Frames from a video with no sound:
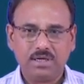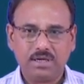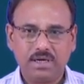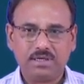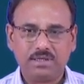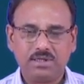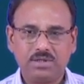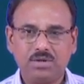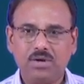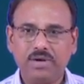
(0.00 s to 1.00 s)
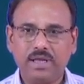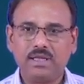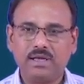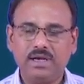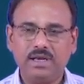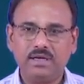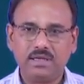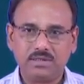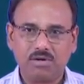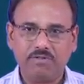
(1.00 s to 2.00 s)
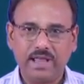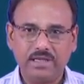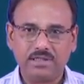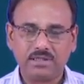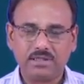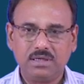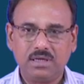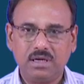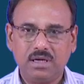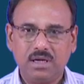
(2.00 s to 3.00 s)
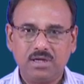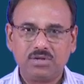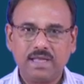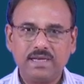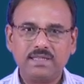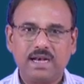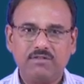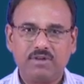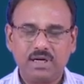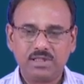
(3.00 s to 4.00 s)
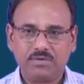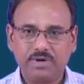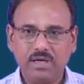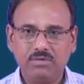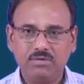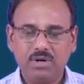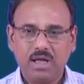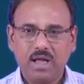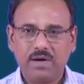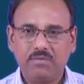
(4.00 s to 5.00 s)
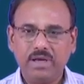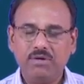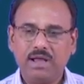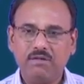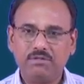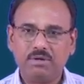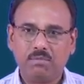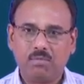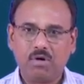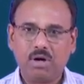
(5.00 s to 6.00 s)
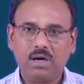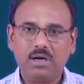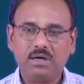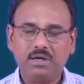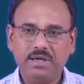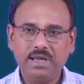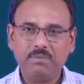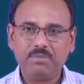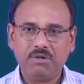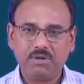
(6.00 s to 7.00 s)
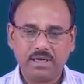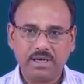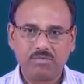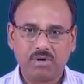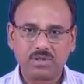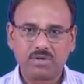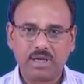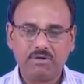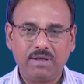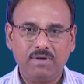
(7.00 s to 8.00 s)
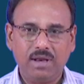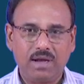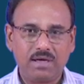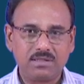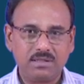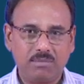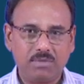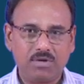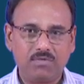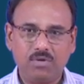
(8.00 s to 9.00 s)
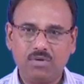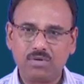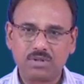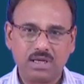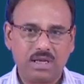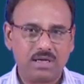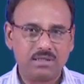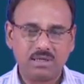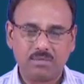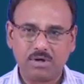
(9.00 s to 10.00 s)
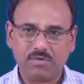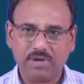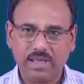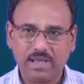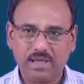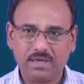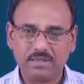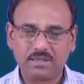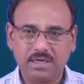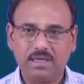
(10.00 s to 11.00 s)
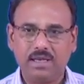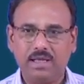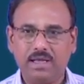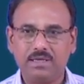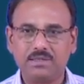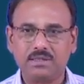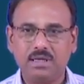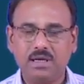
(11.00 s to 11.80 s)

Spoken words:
right? So, here the gradient does not vanish. So, that is an advantage of ReLU. And when you have modern deep neural networks where you have large number of nodes, large number of layers, hidden layers,